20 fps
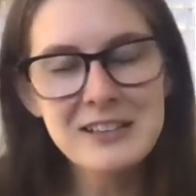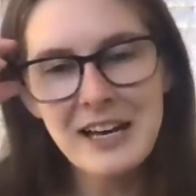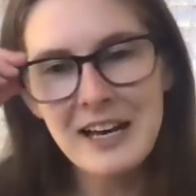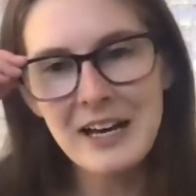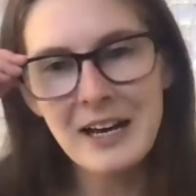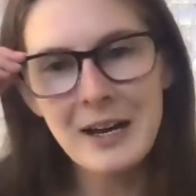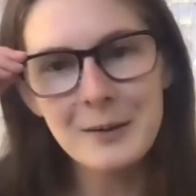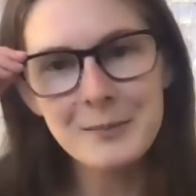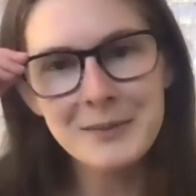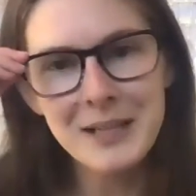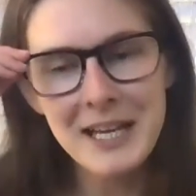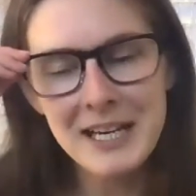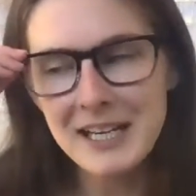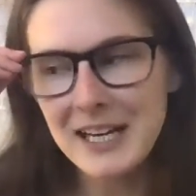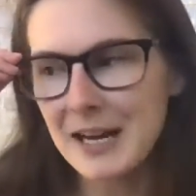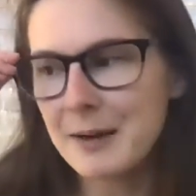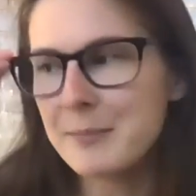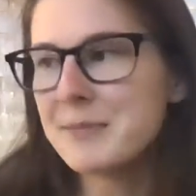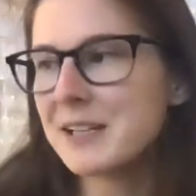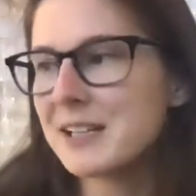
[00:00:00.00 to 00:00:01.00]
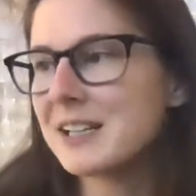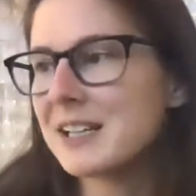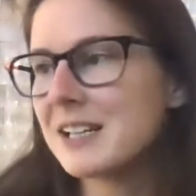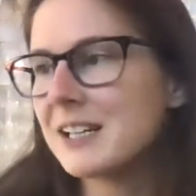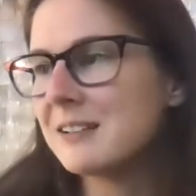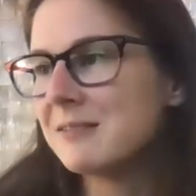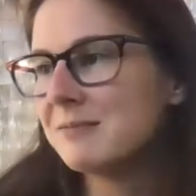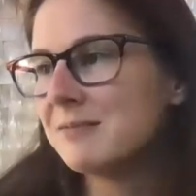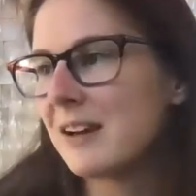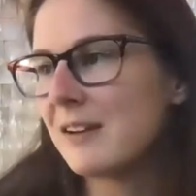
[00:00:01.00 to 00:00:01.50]
Like I'm
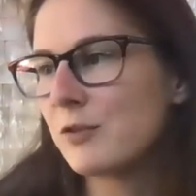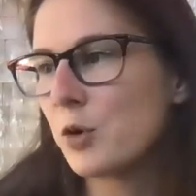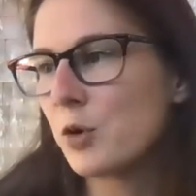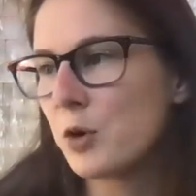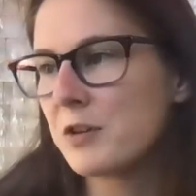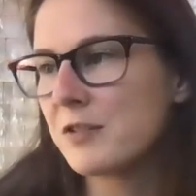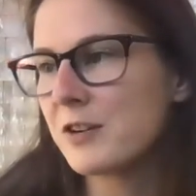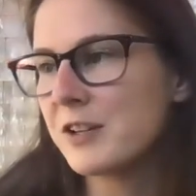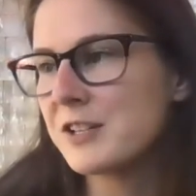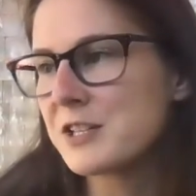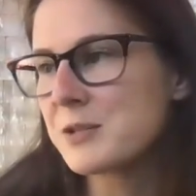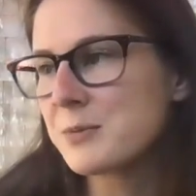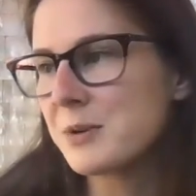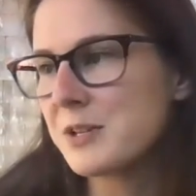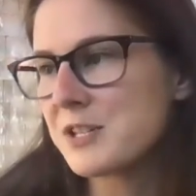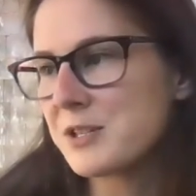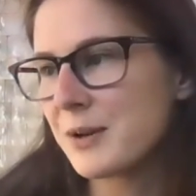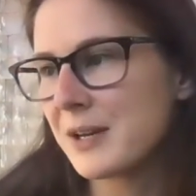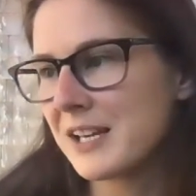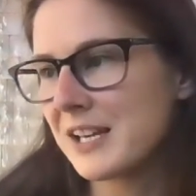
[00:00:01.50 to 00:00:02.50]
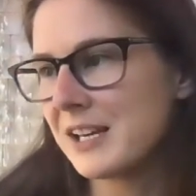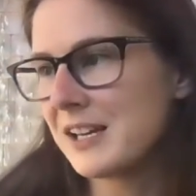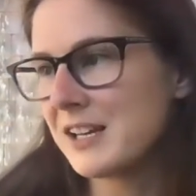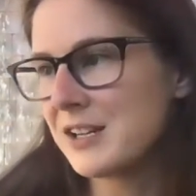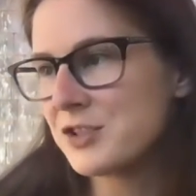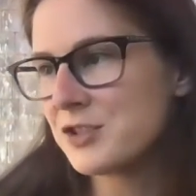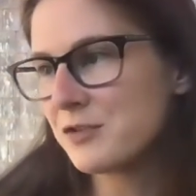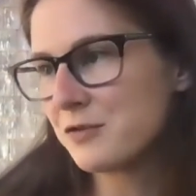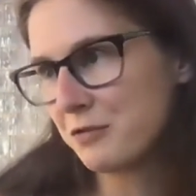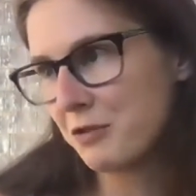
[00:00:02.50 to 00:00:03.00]
thinking I've poured on this one, so I can't
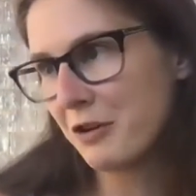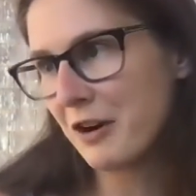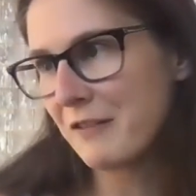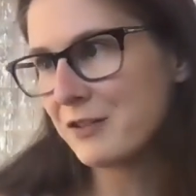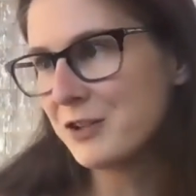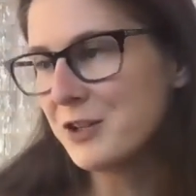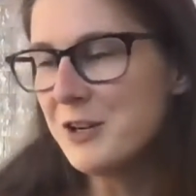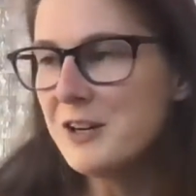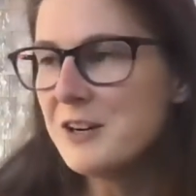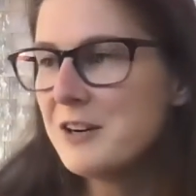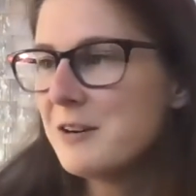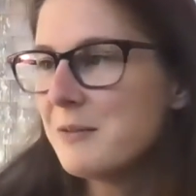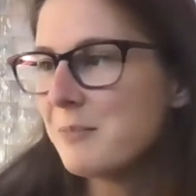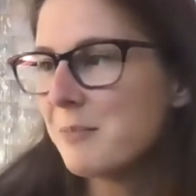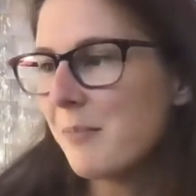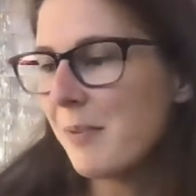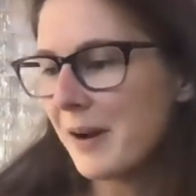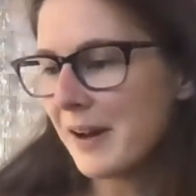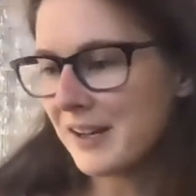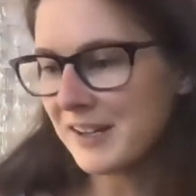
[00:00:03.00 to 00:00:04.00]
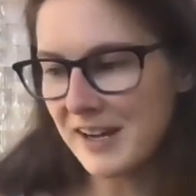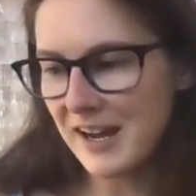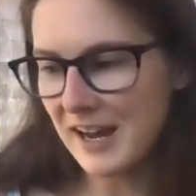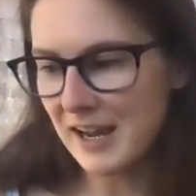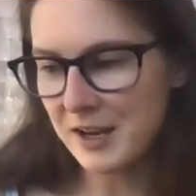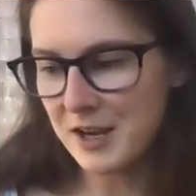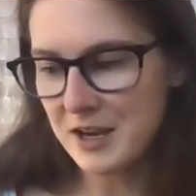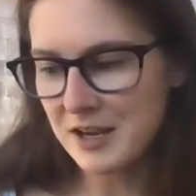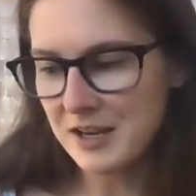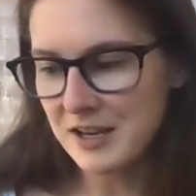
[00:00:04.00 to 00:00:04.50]
age it forever, but
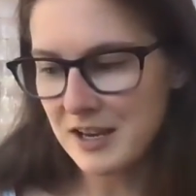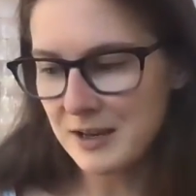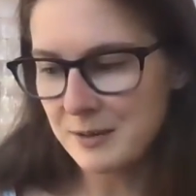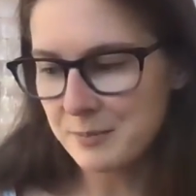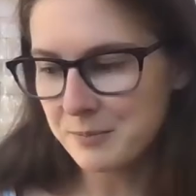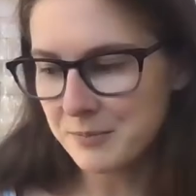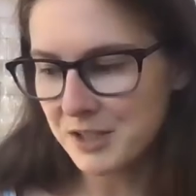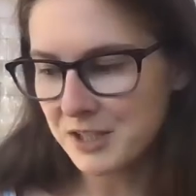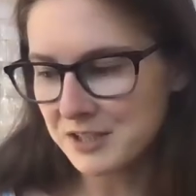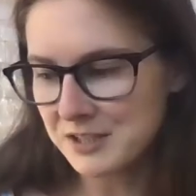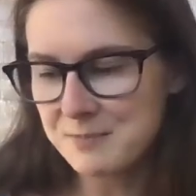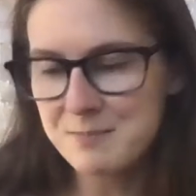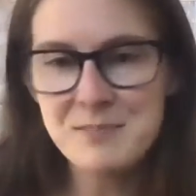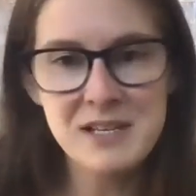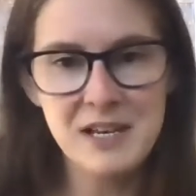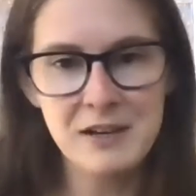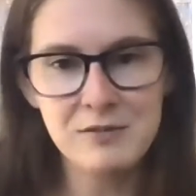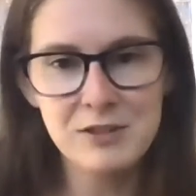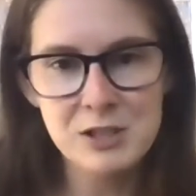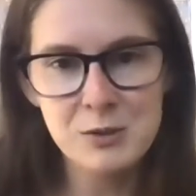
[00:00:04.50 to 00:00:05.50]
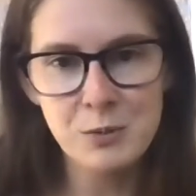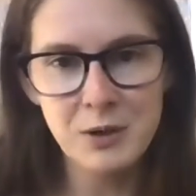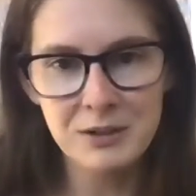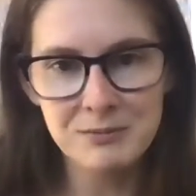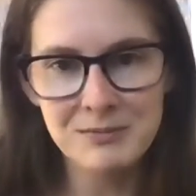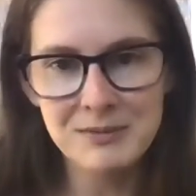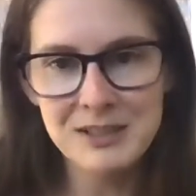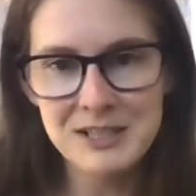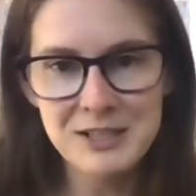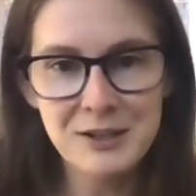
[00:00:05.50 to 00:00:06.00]
I am gonna save this one
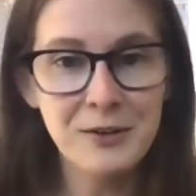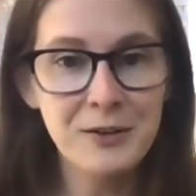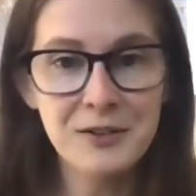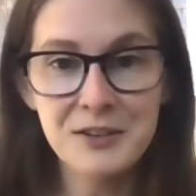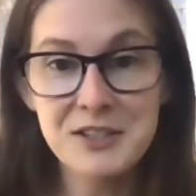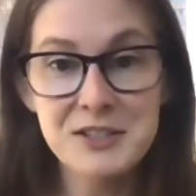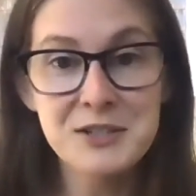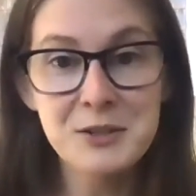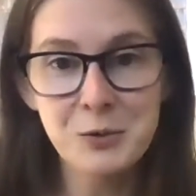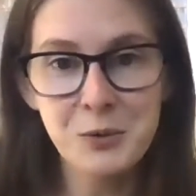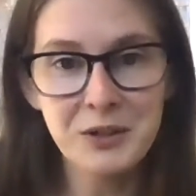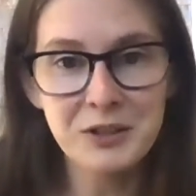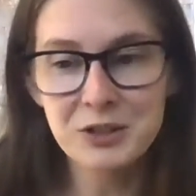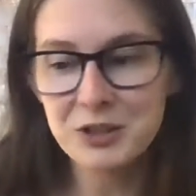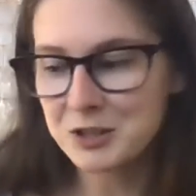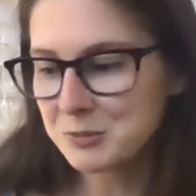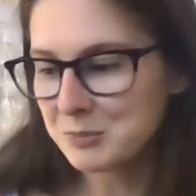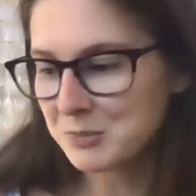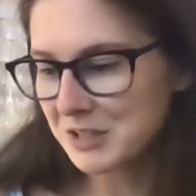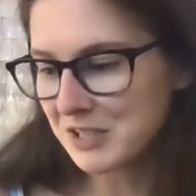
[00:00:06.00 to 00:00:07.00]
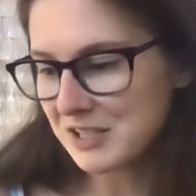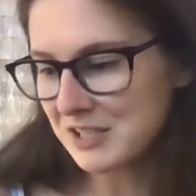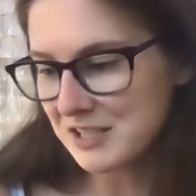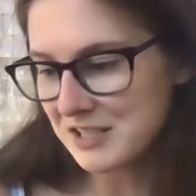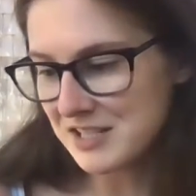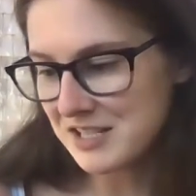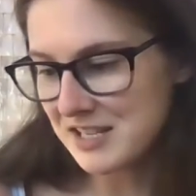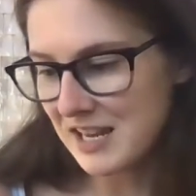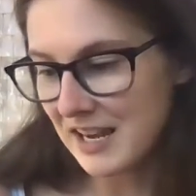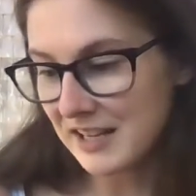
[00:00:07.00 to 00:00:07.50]
until at least the winter
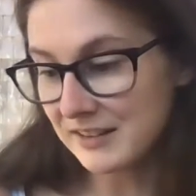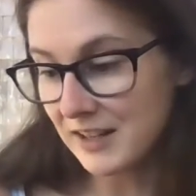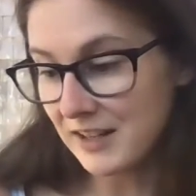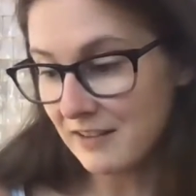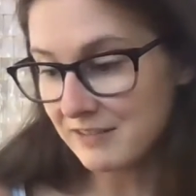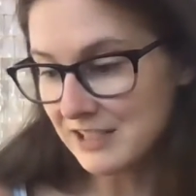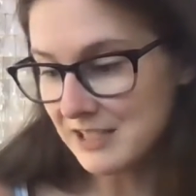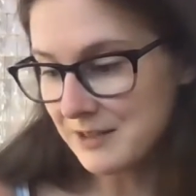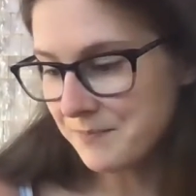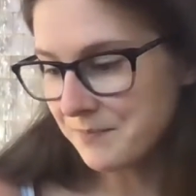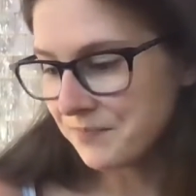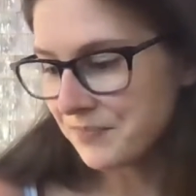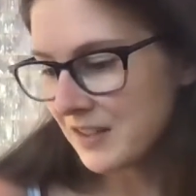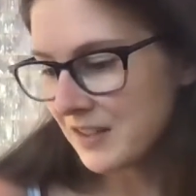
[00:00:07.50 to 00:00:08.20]
because I love it.